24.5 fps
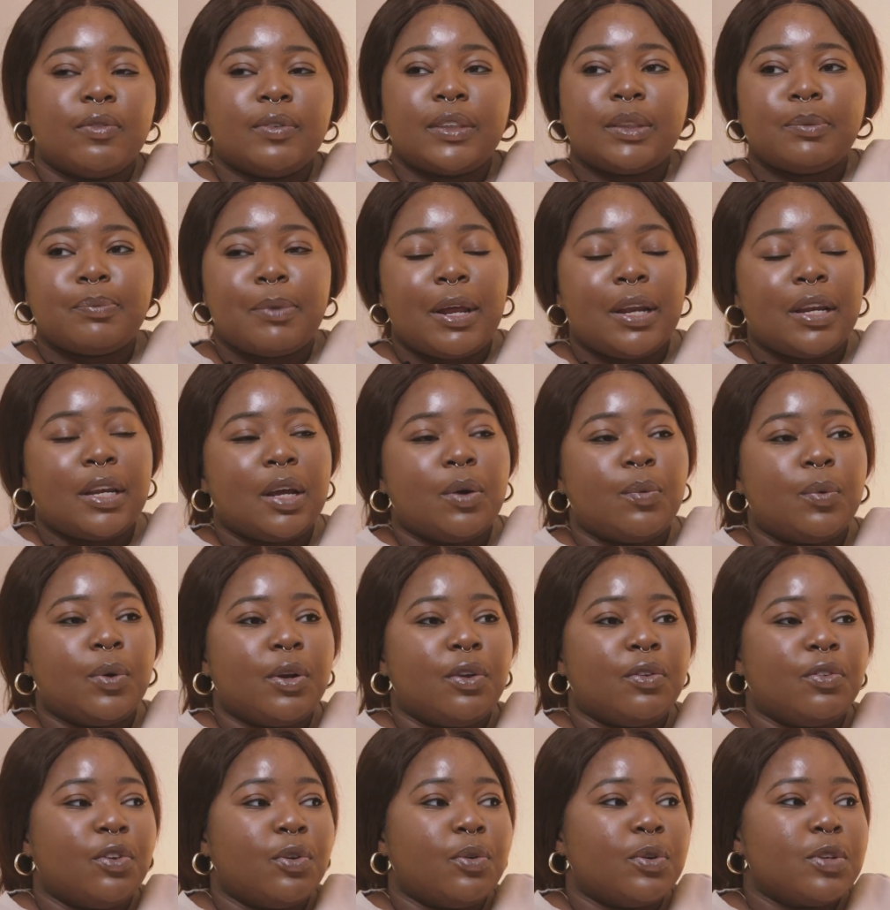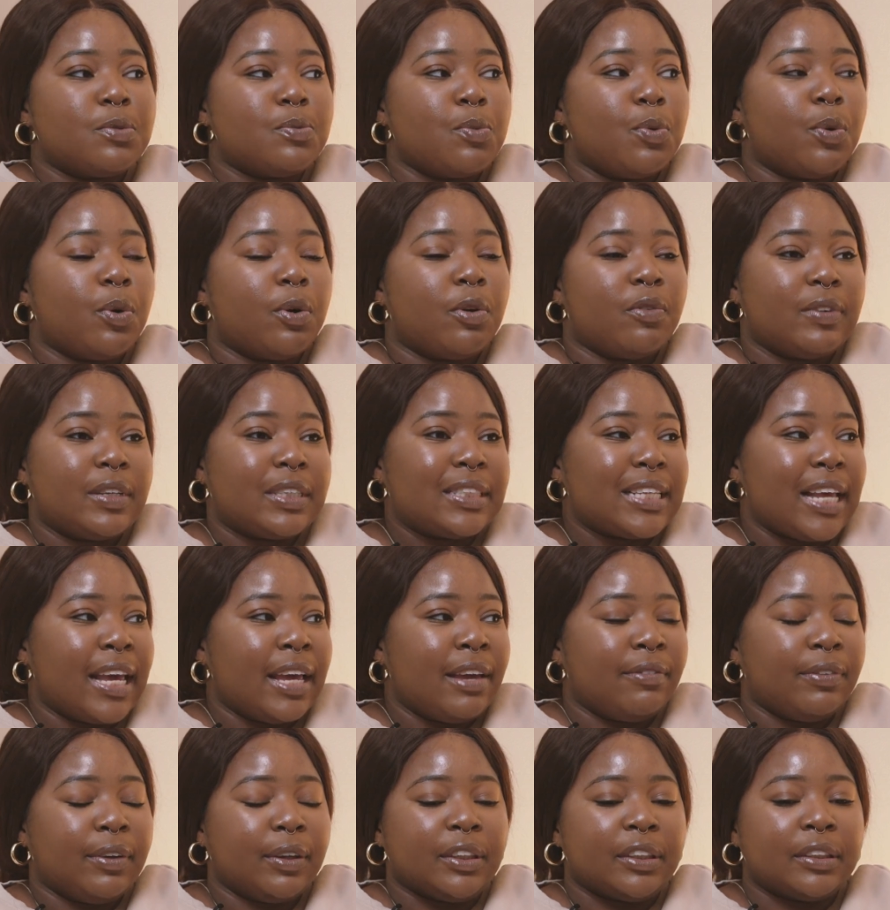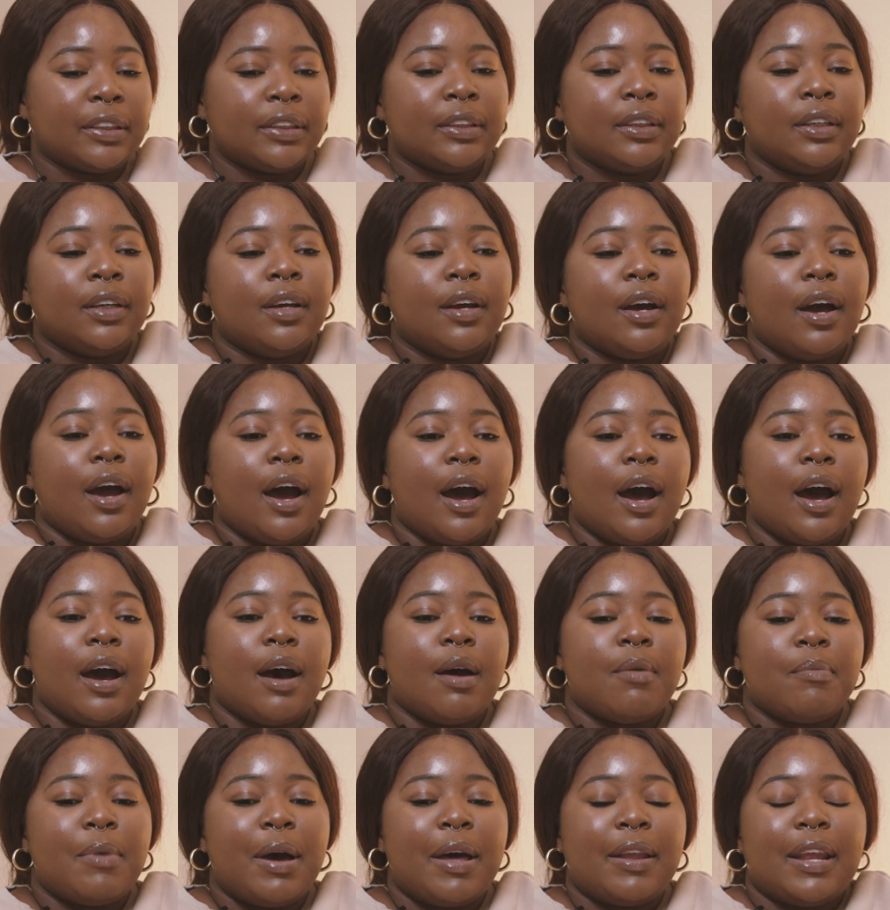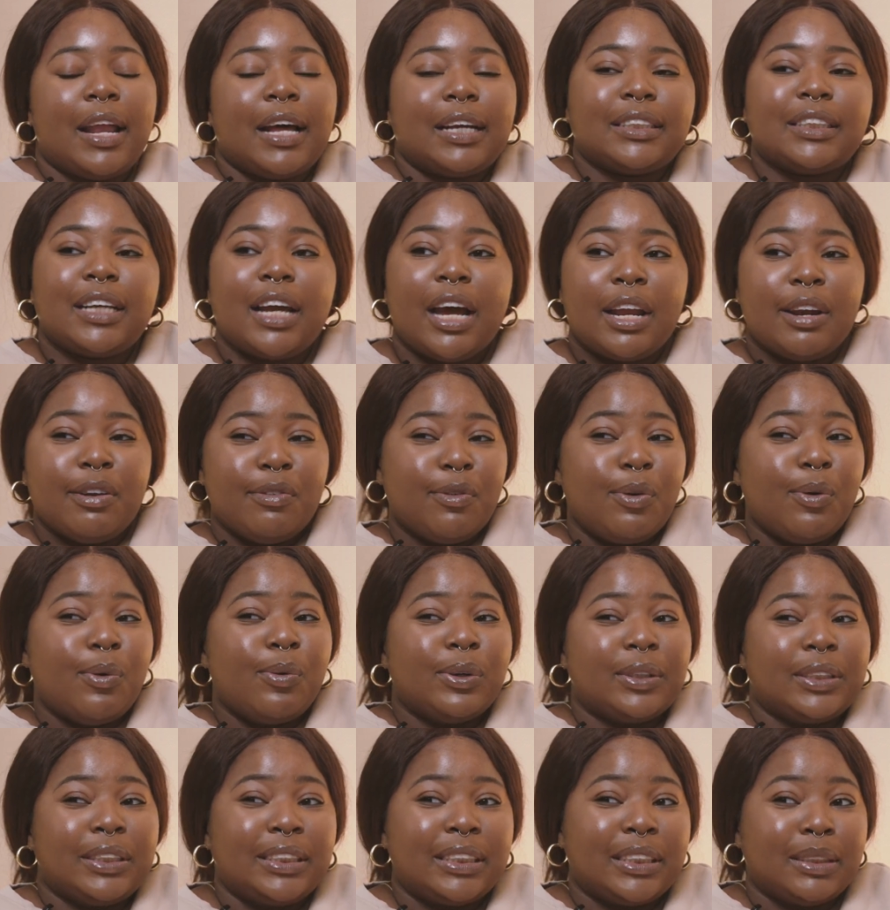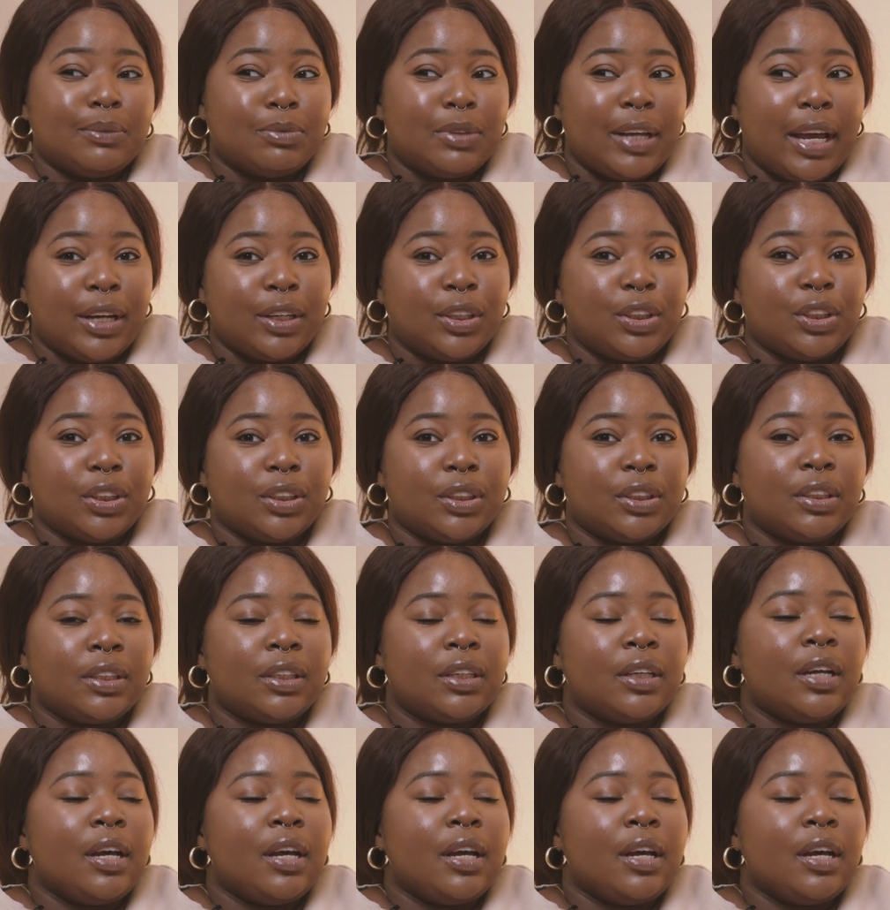of a spender, one of you is more of a saver, and that's kind of causing some tension.